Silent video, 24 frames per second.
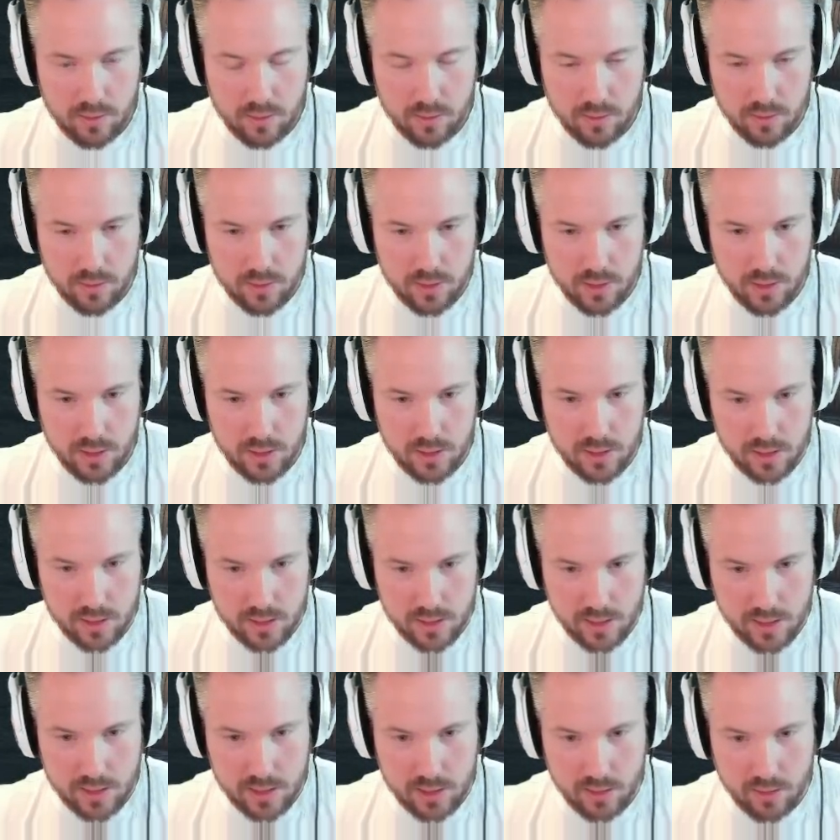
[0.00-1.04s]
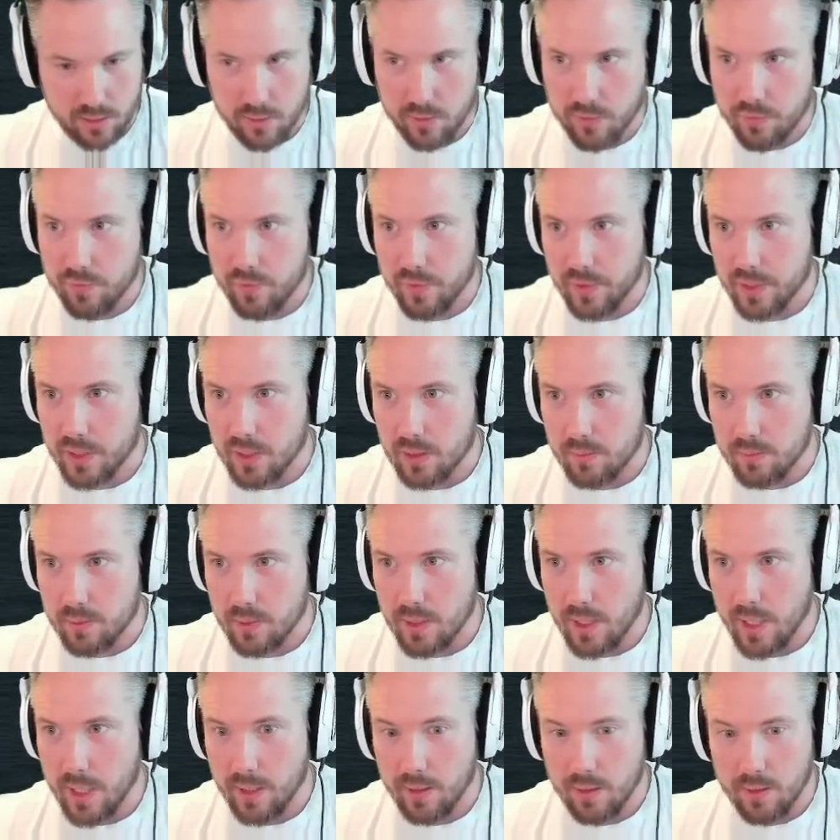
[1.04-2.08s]
Jesus, that's a lot of fucking
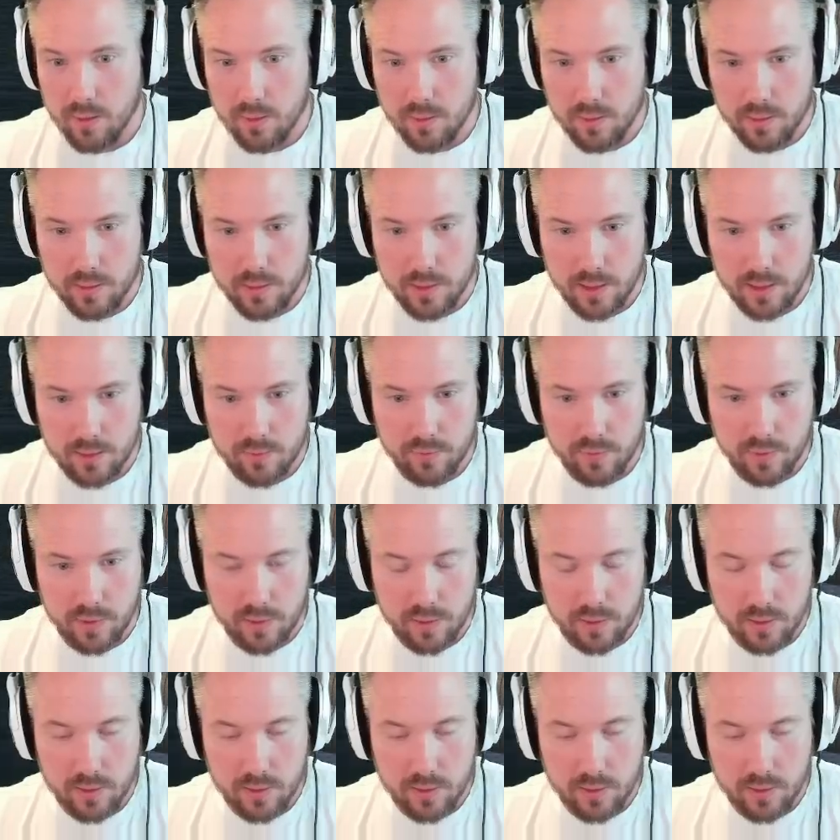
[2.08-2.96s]
angle on that thing.